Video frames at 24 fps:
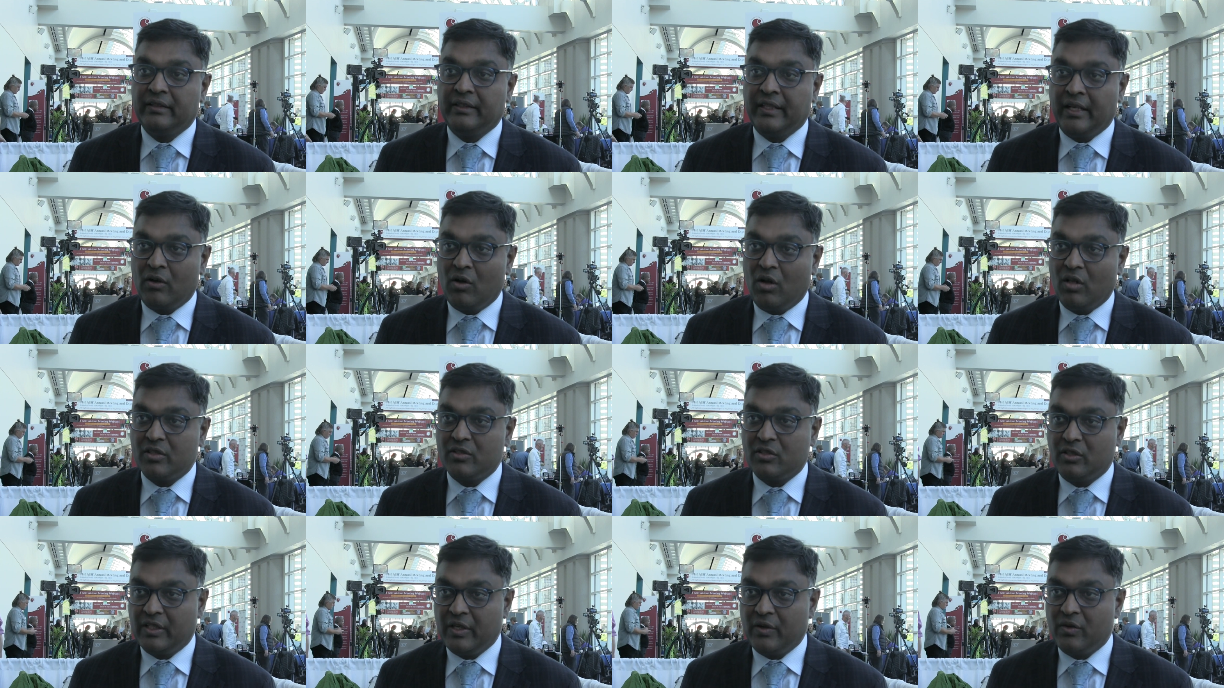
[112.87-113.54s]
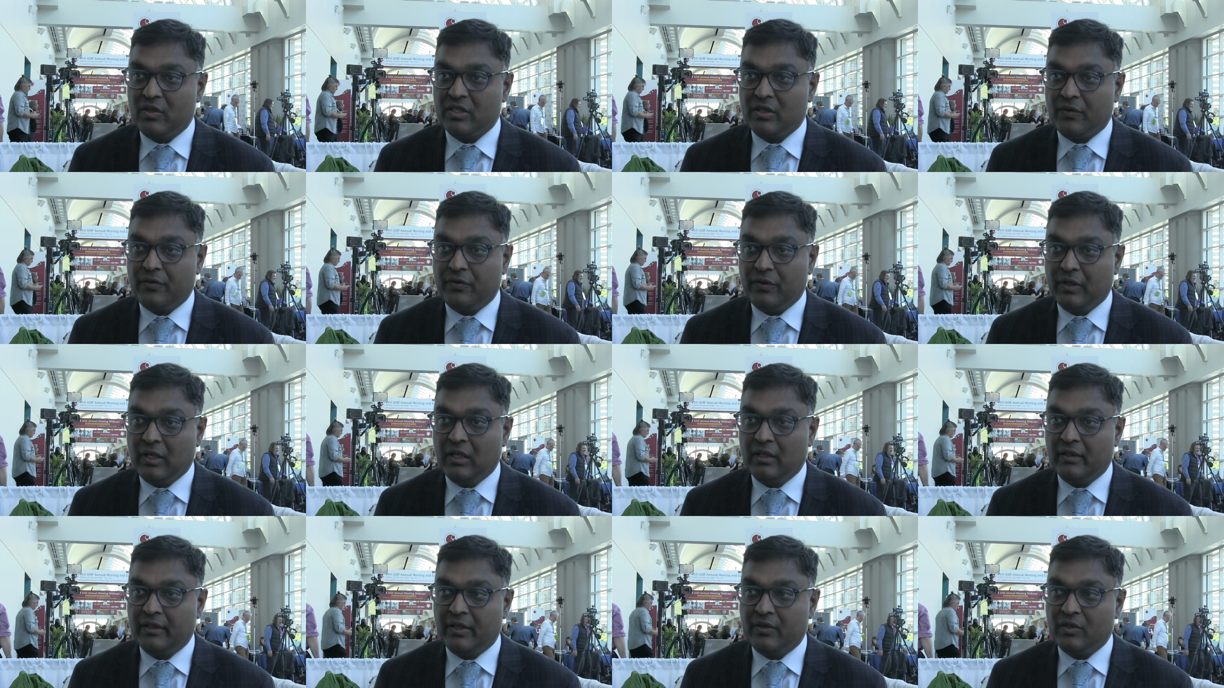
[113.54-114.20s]
then also there was
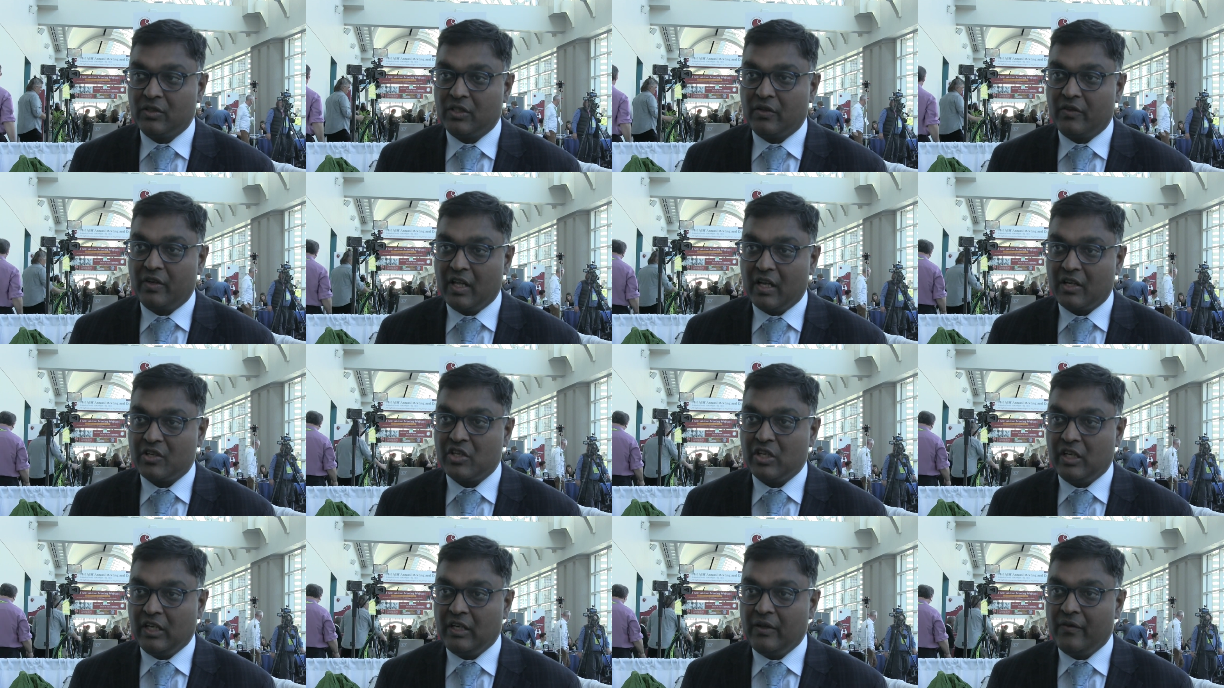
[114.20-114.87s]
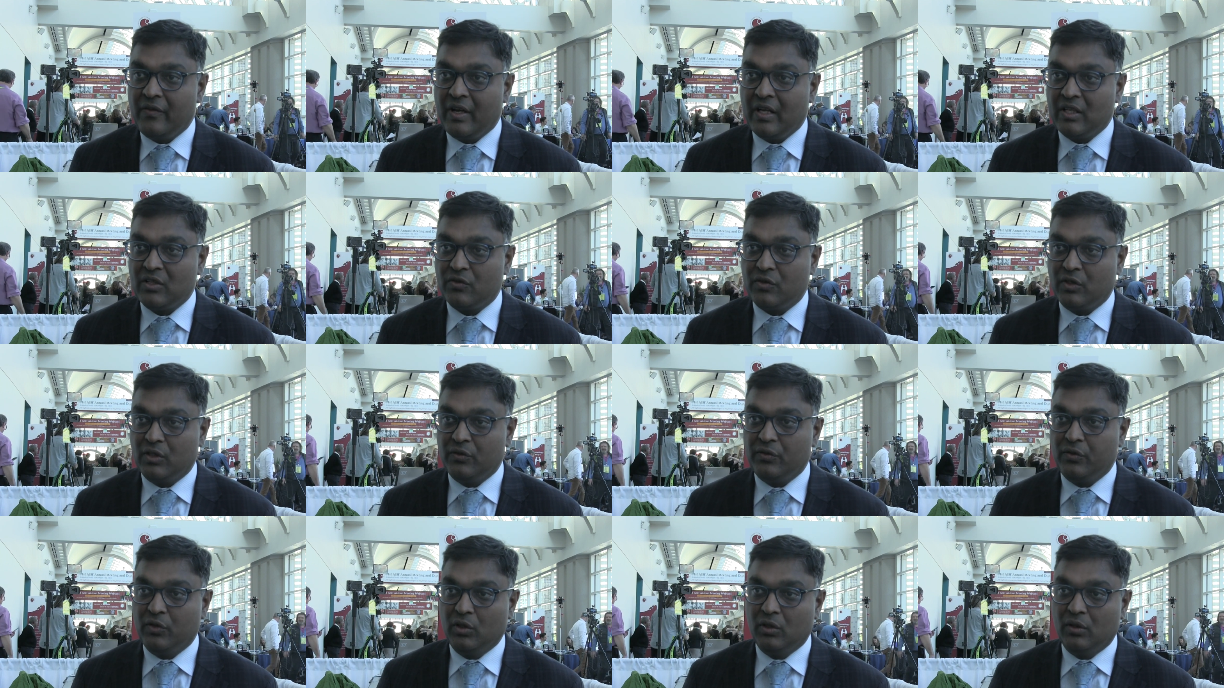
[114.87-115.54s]
a reduction in events
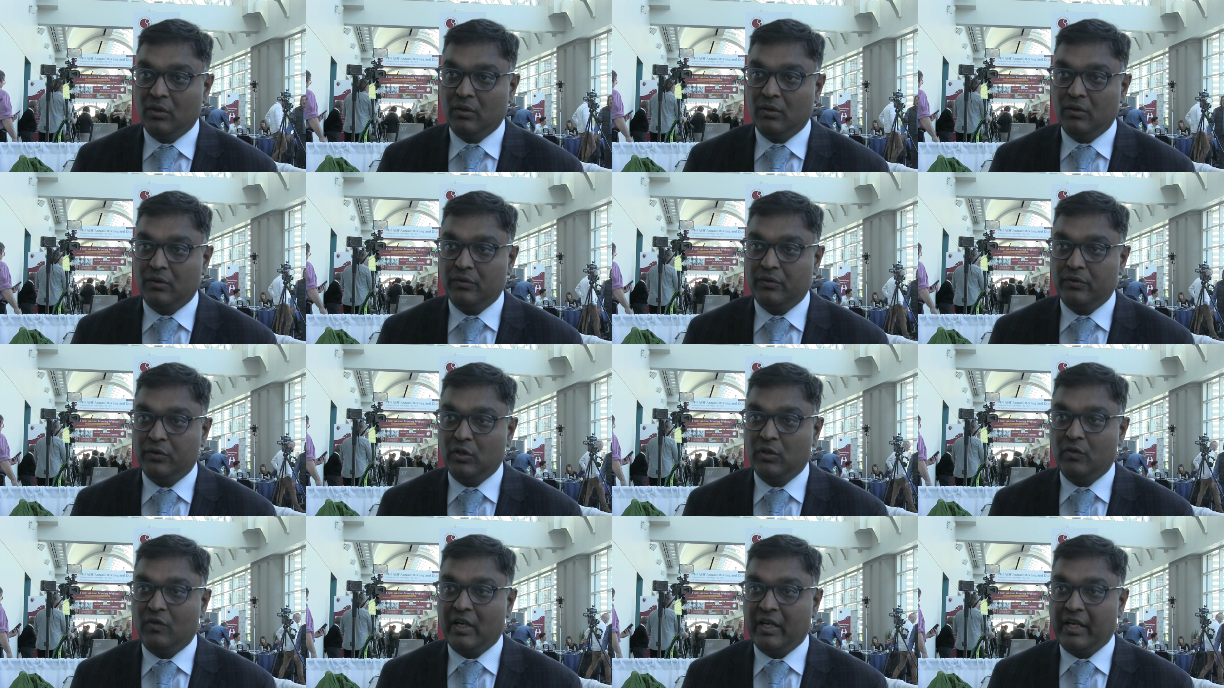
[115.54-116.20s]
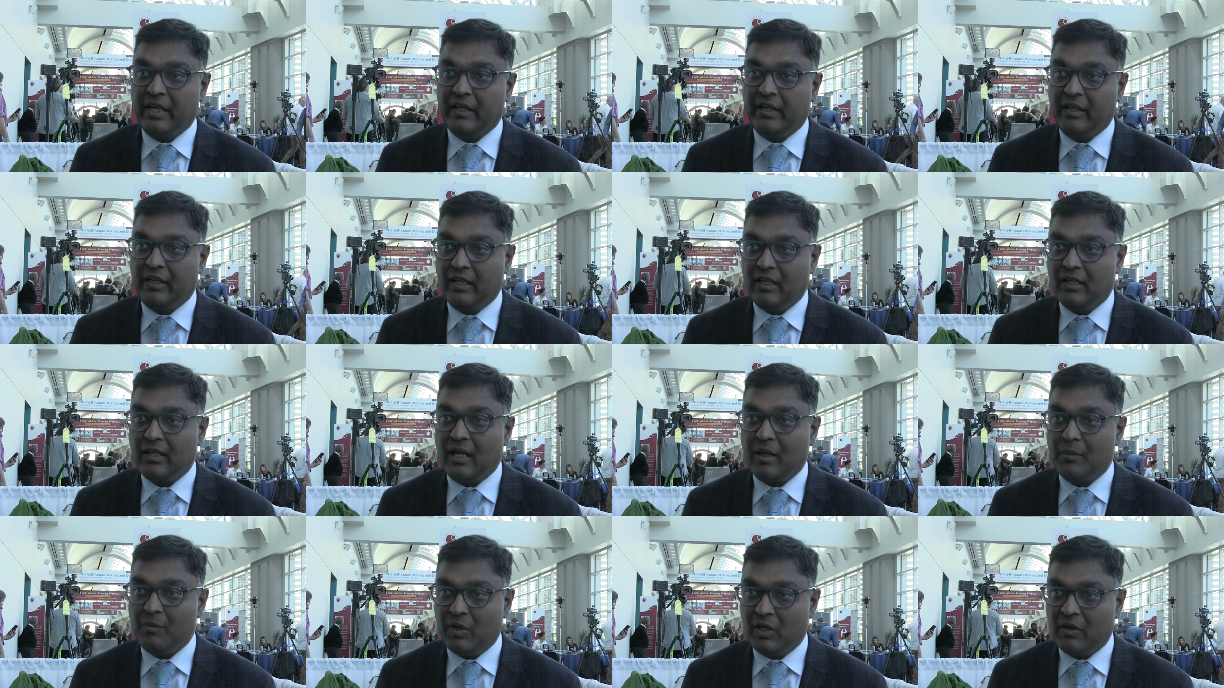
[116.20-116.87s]
for the full 180-day
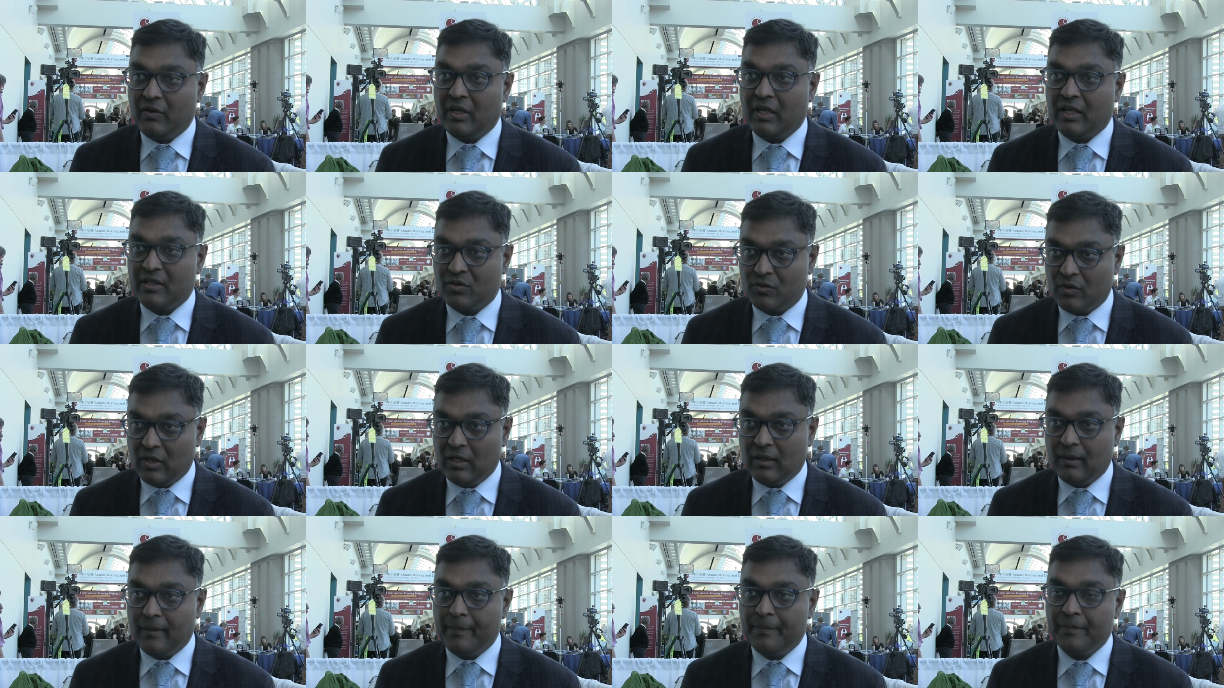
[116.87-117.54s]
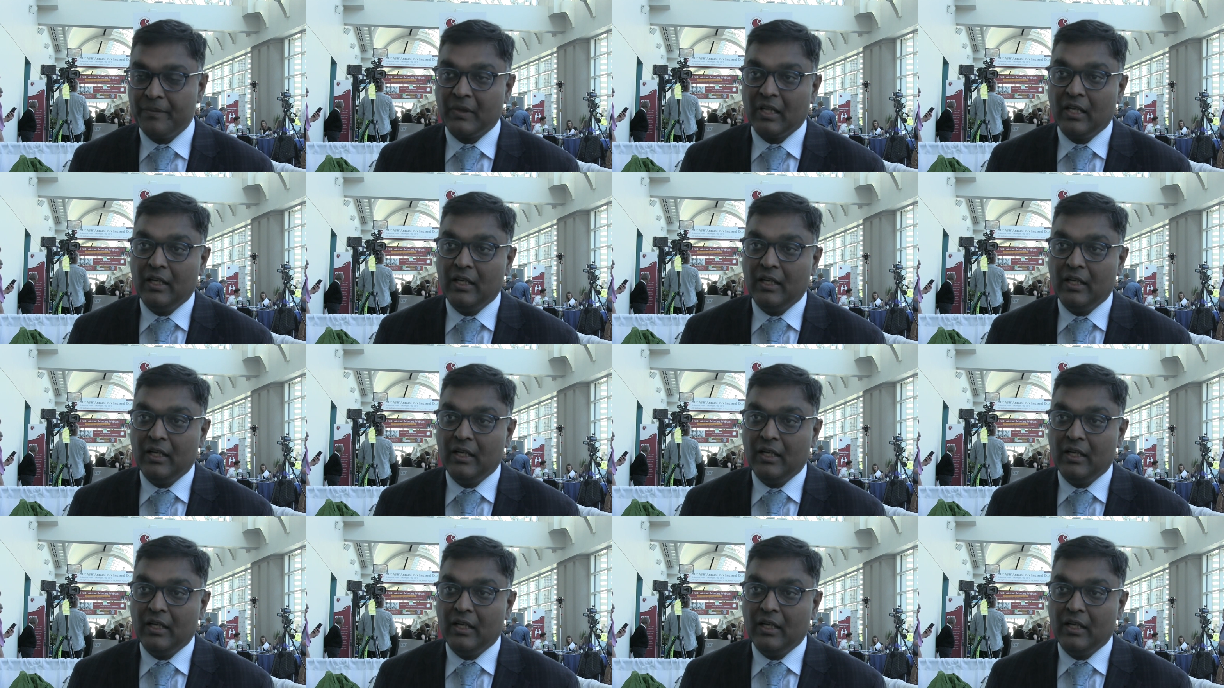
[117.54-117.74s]
time period as well.